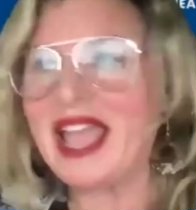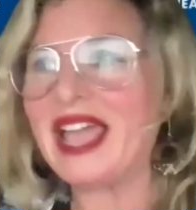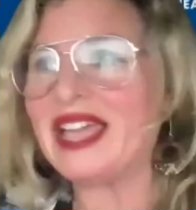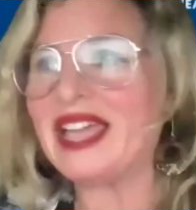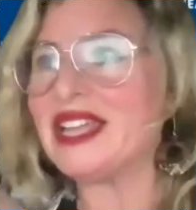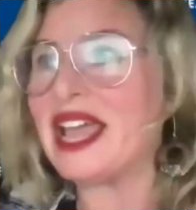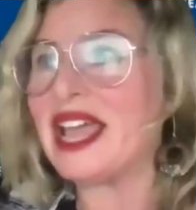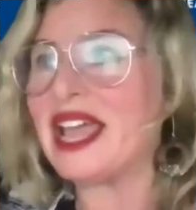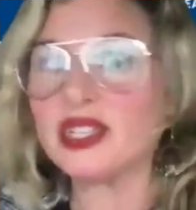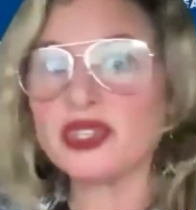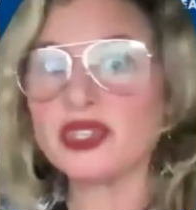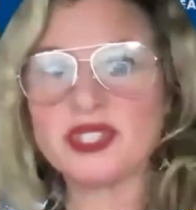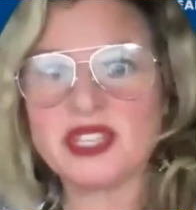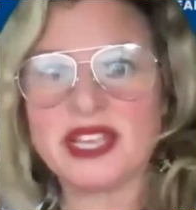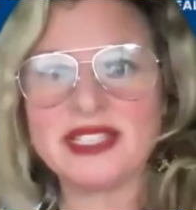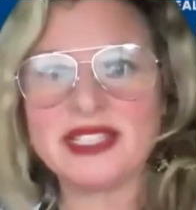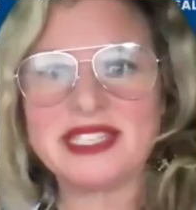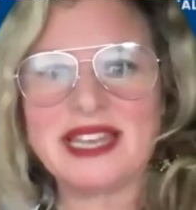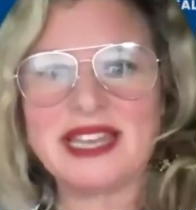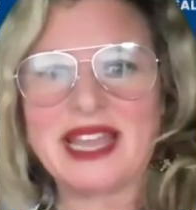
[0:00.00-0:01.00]
And
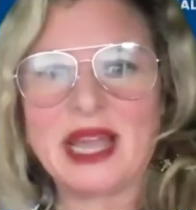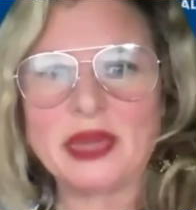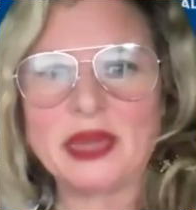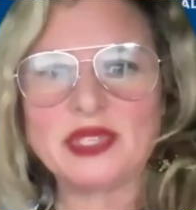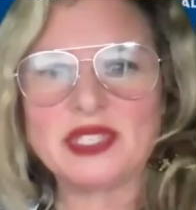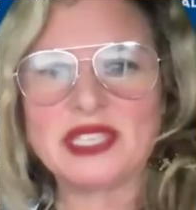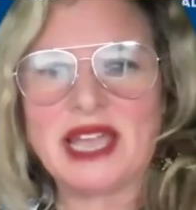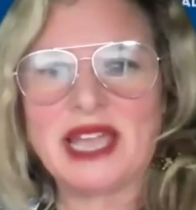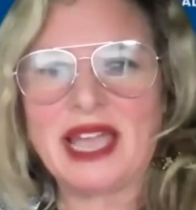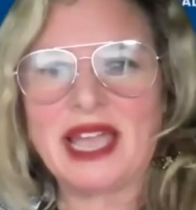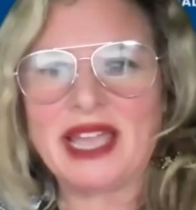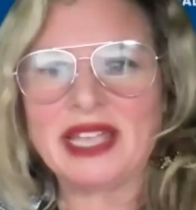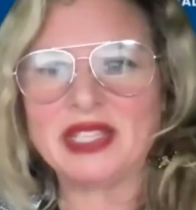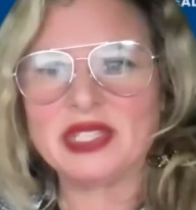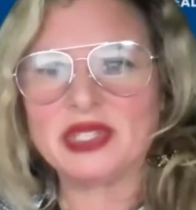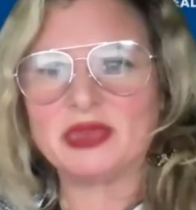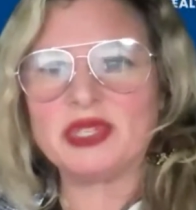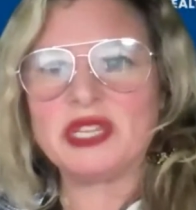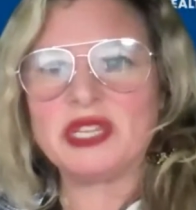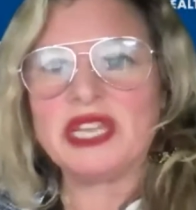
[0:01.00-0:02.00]
exercising
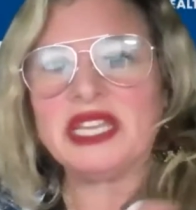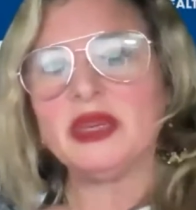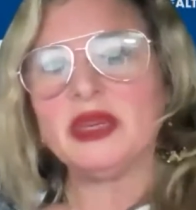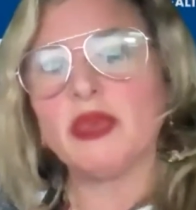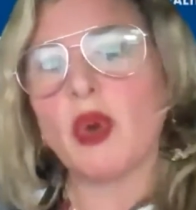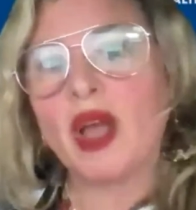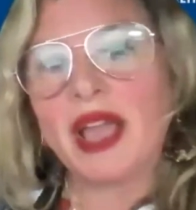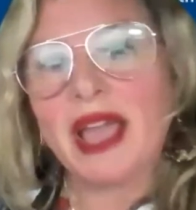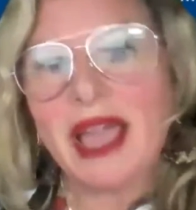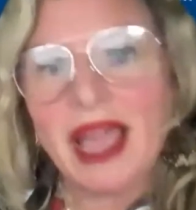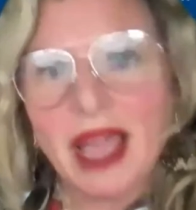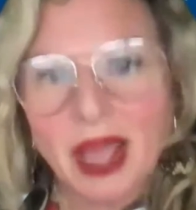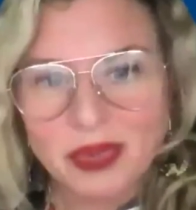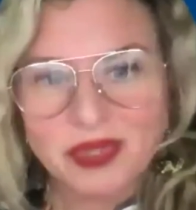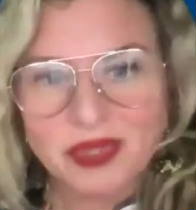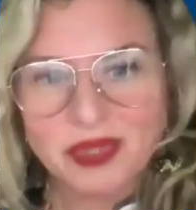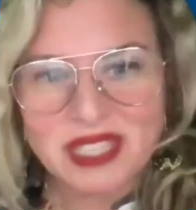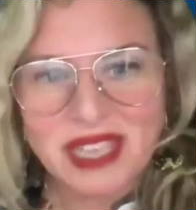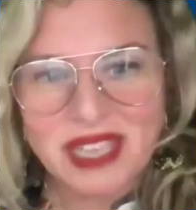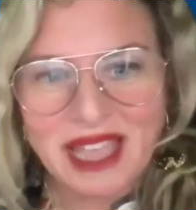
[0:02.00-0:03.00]
outside, so taking a walk
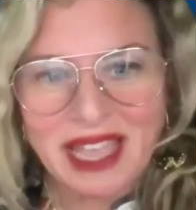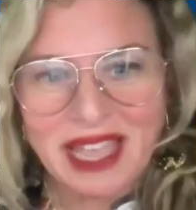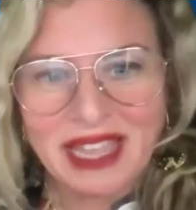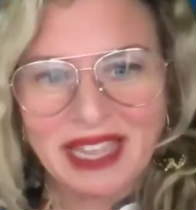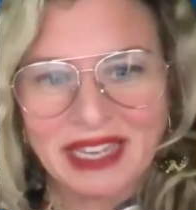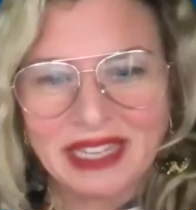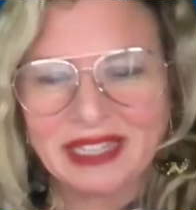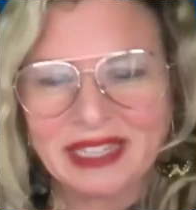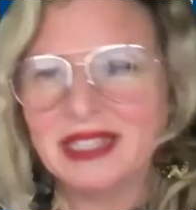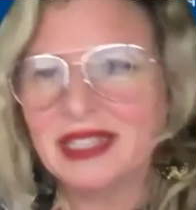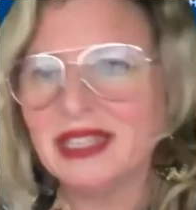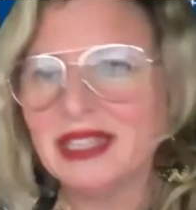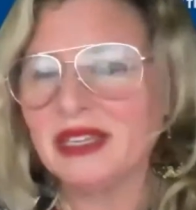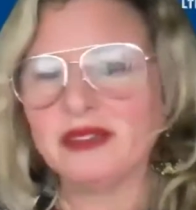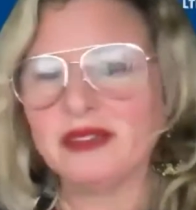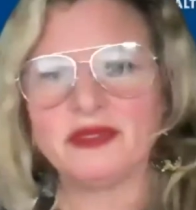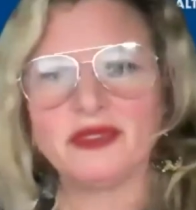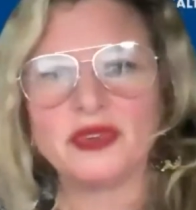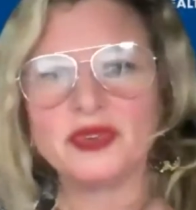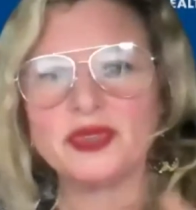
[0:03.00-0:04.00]
outside
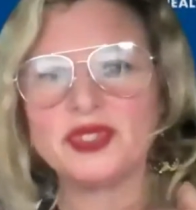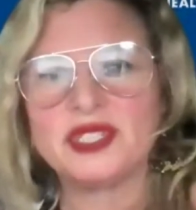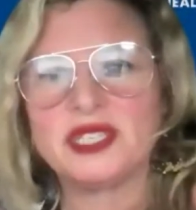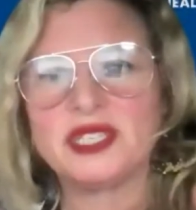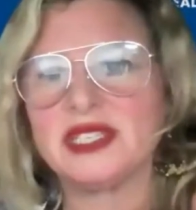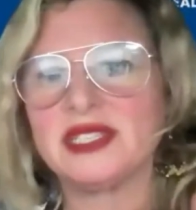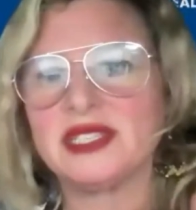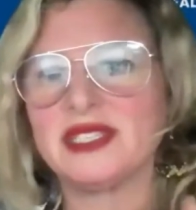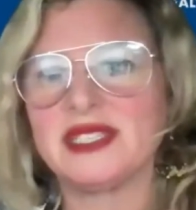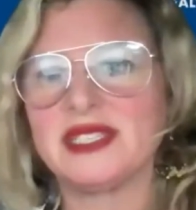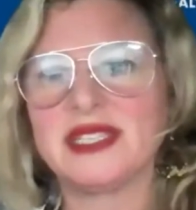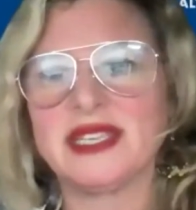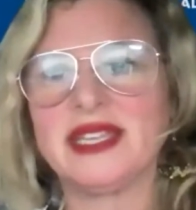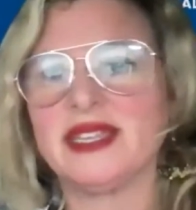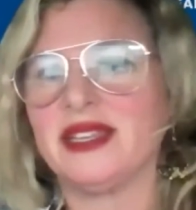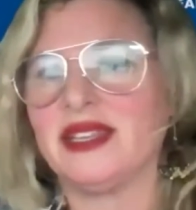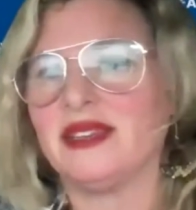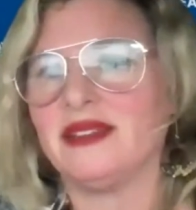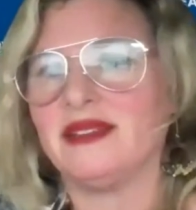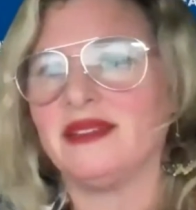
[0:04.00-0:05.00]
versus
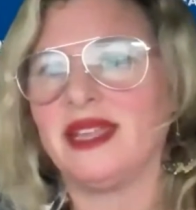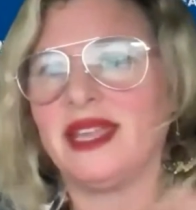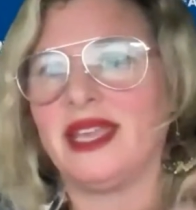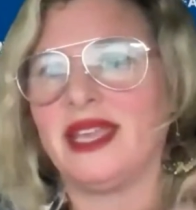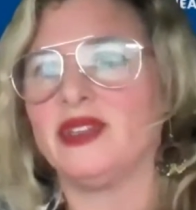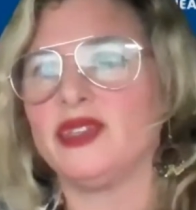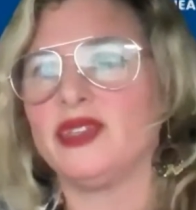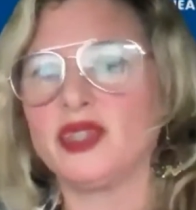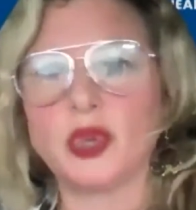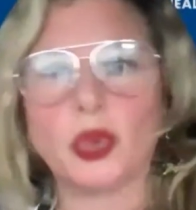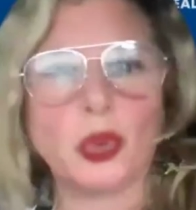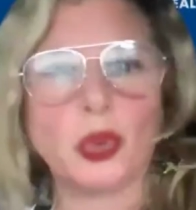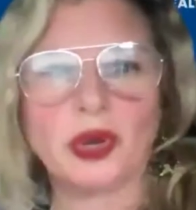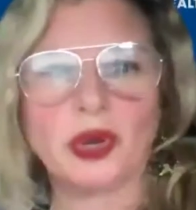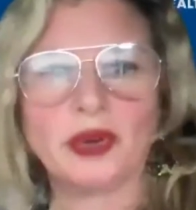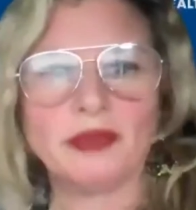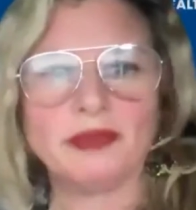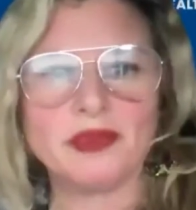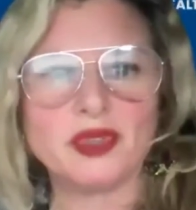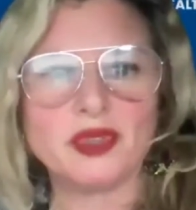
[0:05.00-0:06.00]
in an
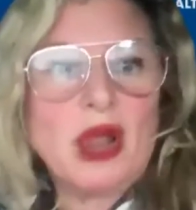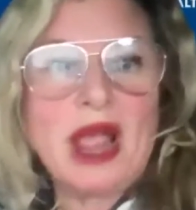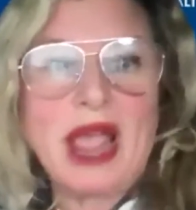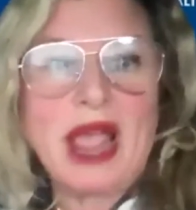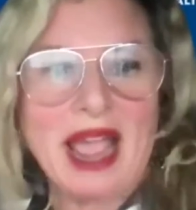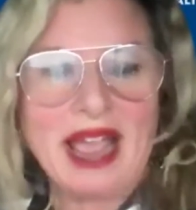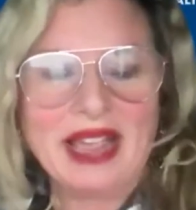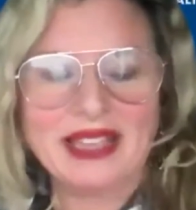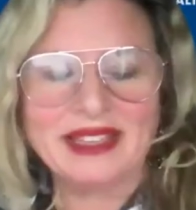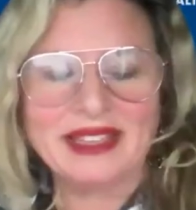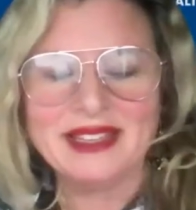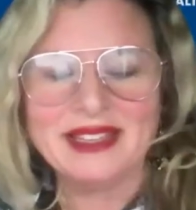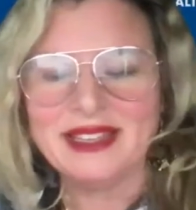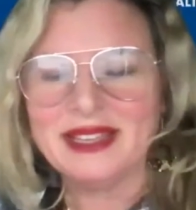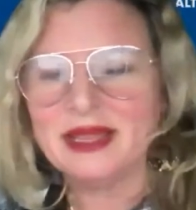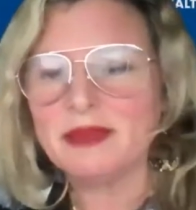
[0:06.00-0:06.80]
indoor track,